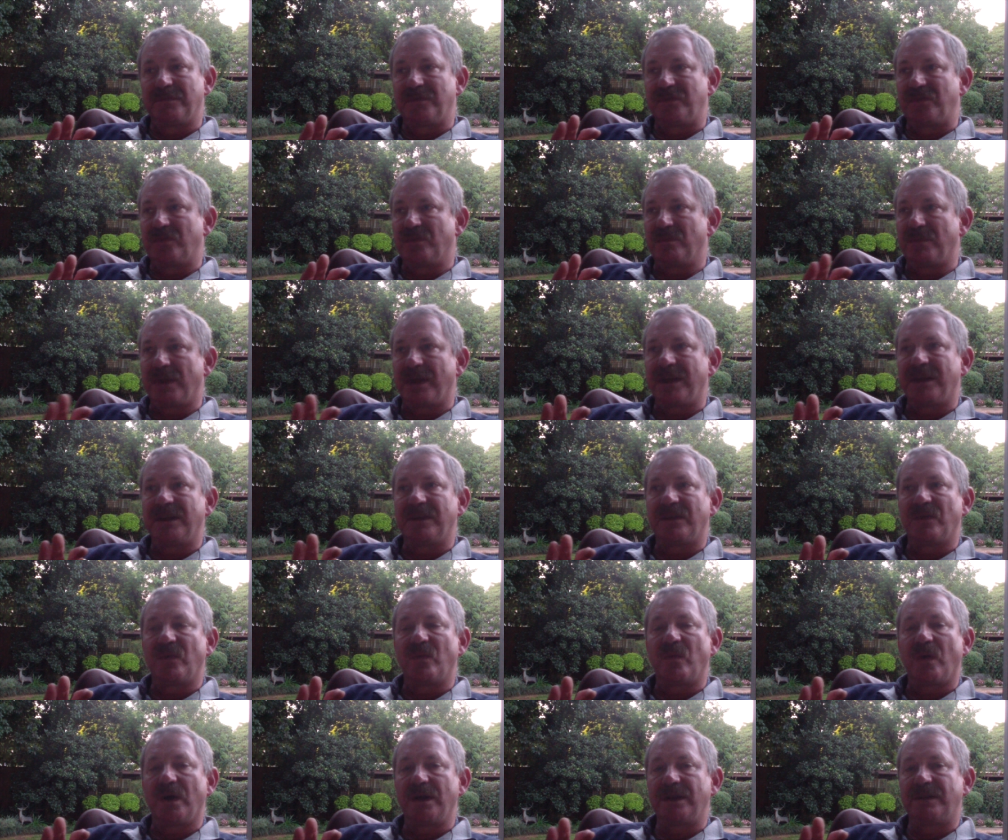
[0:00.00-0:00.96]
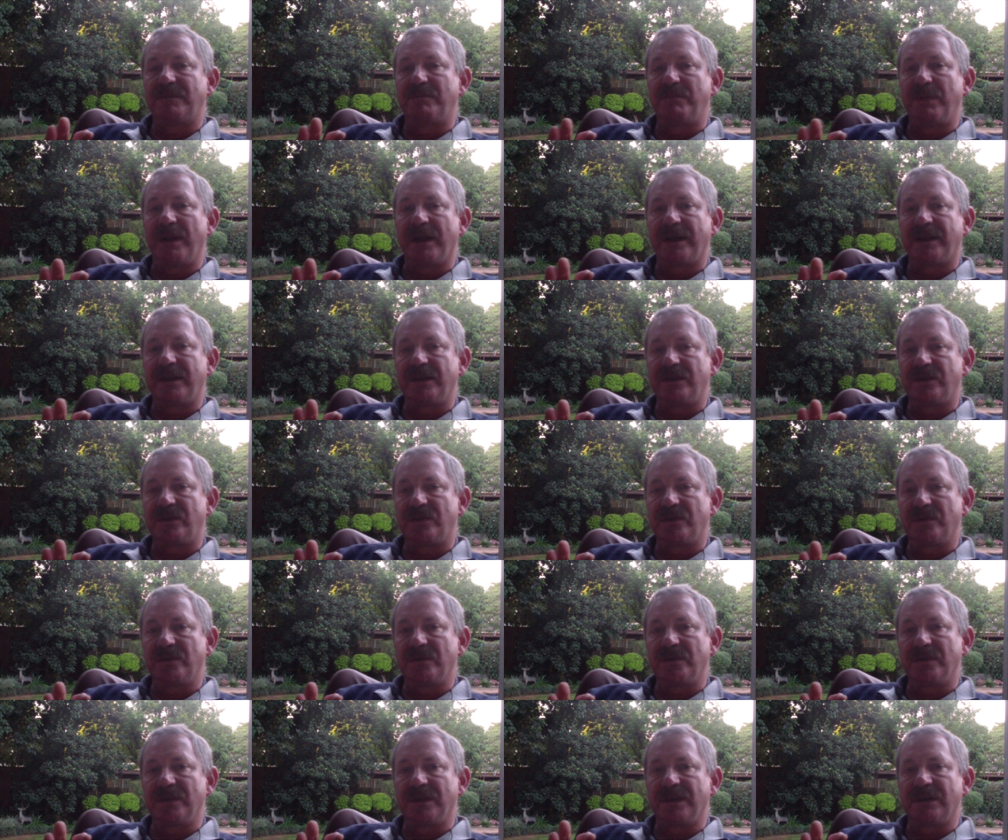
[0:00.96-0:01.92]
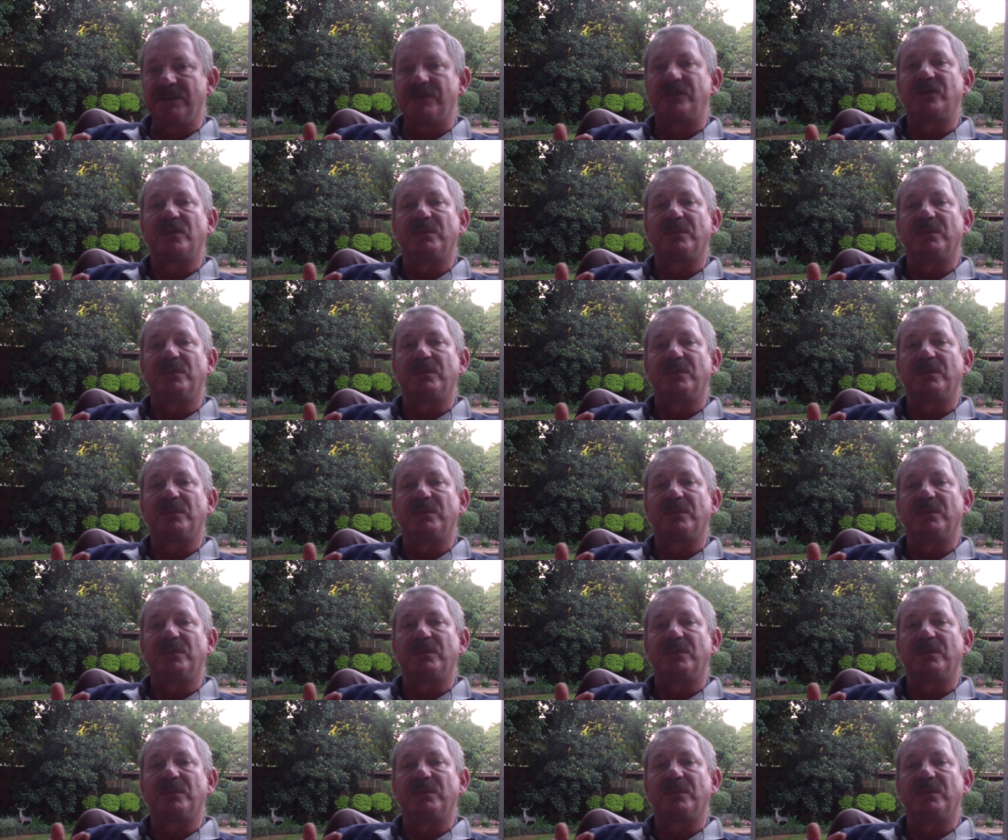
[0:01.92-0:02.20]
To make it a white-black issue is to